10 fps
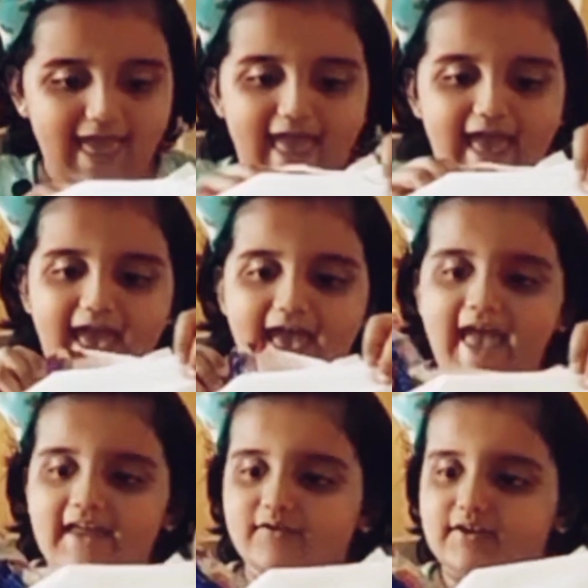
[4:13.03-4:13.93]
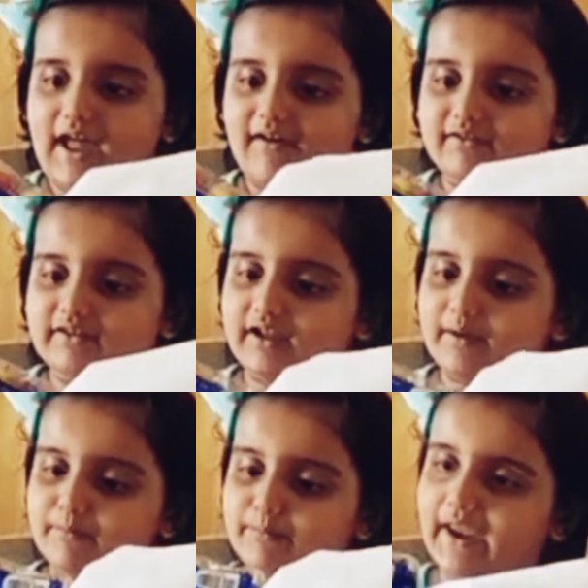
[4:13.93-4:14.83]
And we have
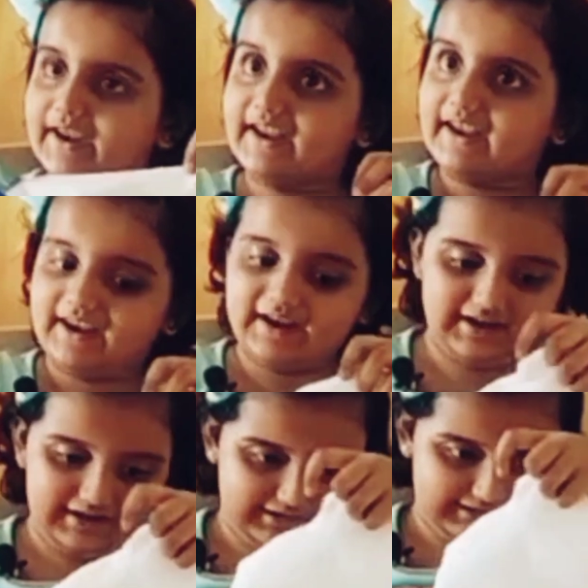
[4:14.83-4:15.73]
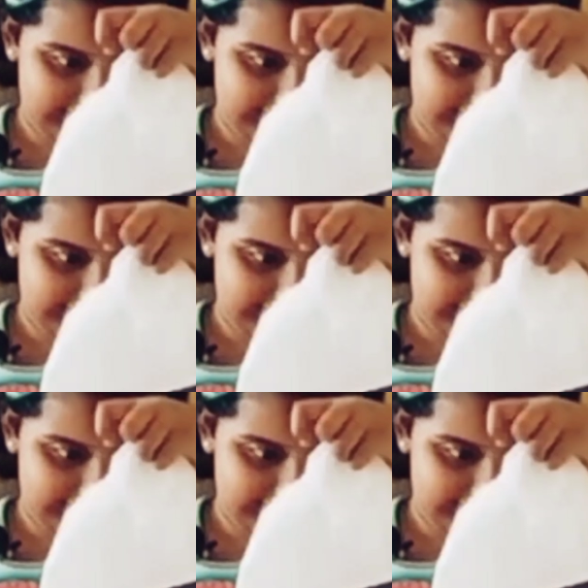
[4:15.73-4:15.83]
some paint.